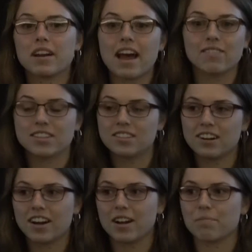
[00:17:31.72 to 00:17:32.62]
want to have a
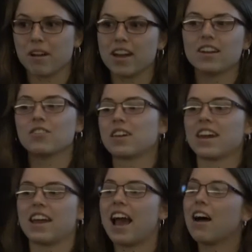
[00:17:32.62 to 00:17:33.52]
startup, right? You
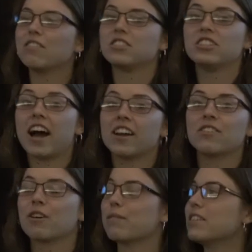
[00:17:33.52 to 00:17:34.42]
can't have this
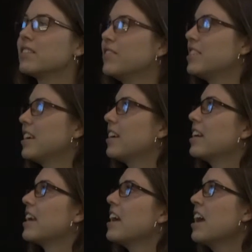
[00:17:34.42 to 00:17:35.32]
ginormous
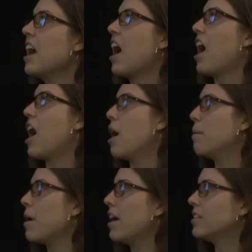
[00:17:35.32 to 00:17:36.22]
facility
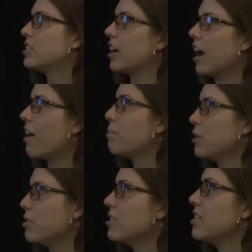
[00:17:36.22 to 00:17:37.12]
and start off
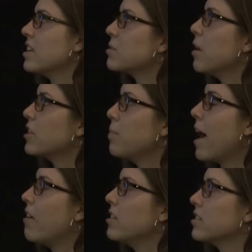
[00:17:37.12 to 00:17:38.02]
producing this much
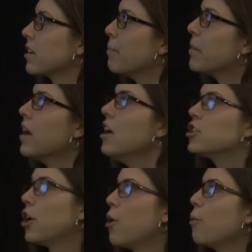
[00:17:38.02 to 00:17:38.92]
biodiesel.
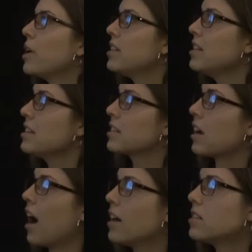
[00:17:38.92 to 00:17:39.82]
So we did this
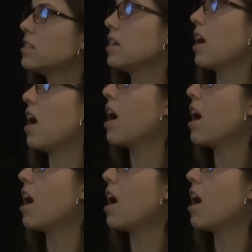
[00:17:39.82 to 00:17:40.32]
cost